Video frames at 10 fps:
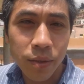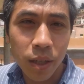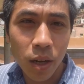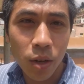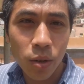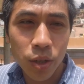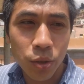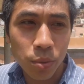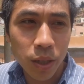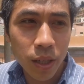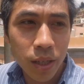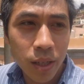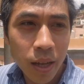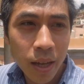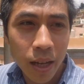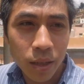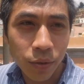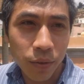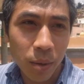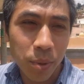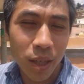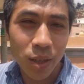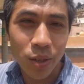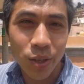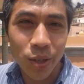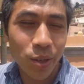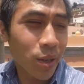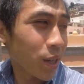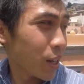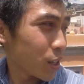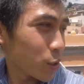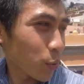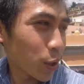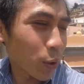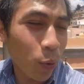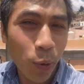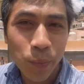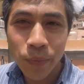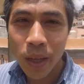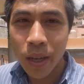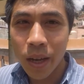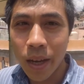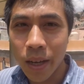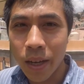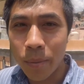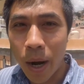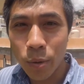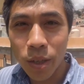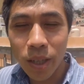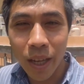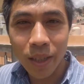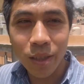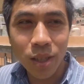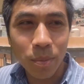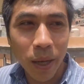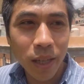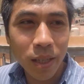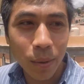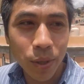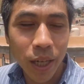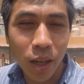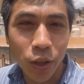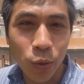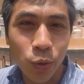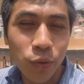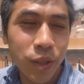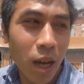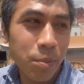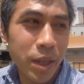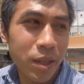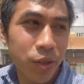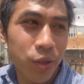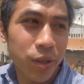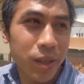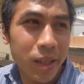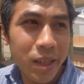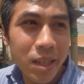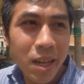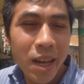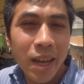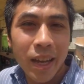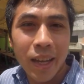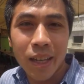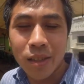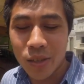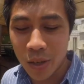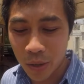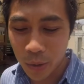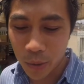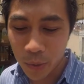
and go as you please, it's 50 pesos. So it's really cool. Um, I really like this space. I'm sitting on the rooftop here, as you can see. And so